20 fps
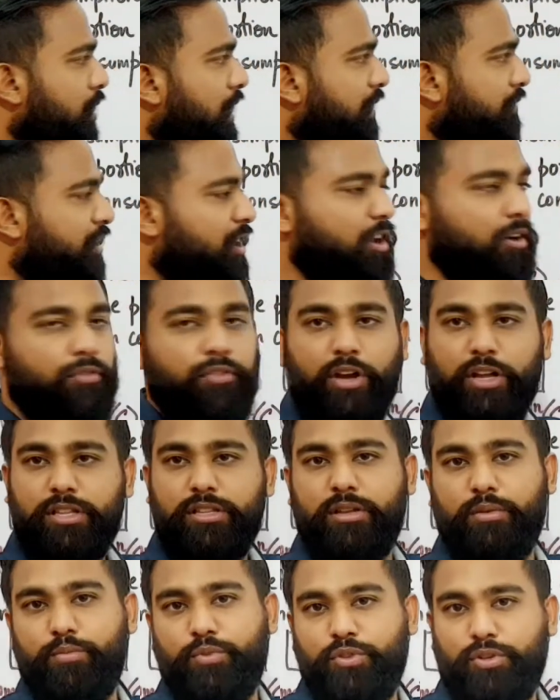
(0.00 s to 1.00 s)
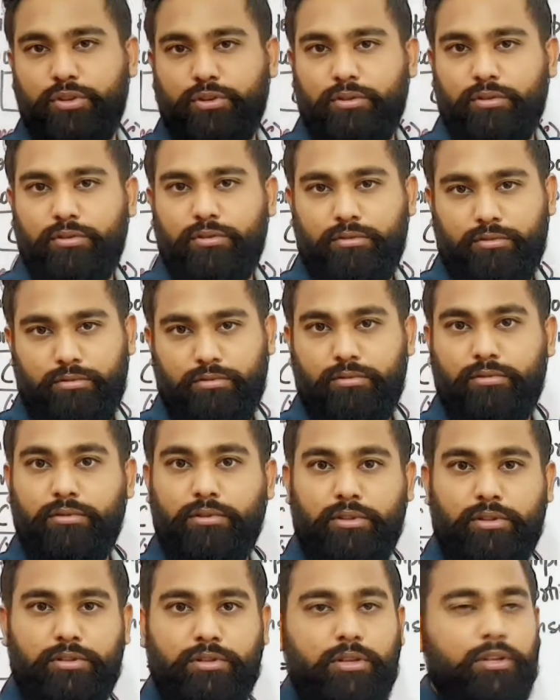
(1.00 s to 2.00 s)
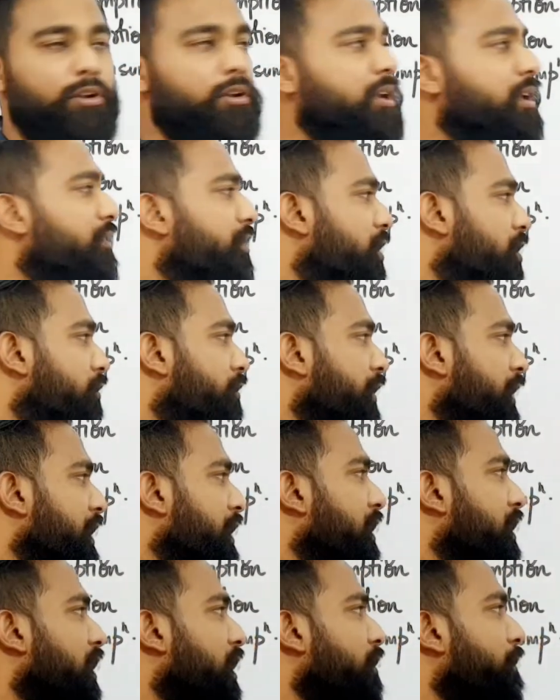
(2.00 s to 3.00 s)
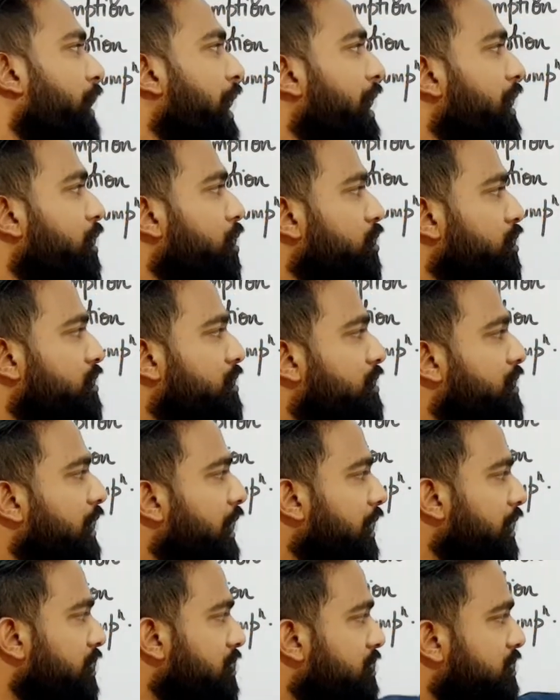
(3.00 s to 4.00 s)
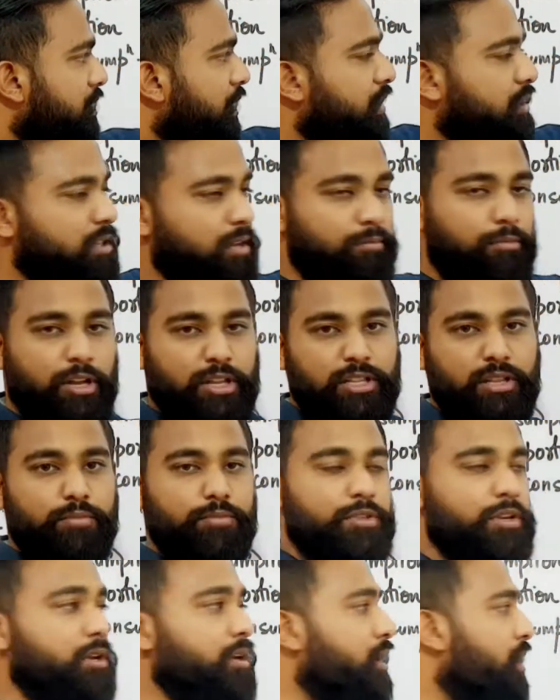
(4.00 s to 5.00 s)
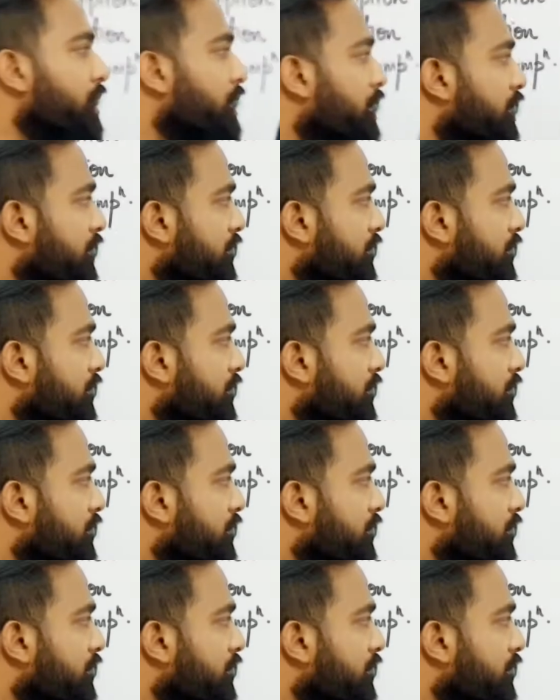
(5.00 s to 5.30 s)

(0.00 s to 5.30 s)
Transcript: level of consumption, the zero level of income, and if there is still some consumption,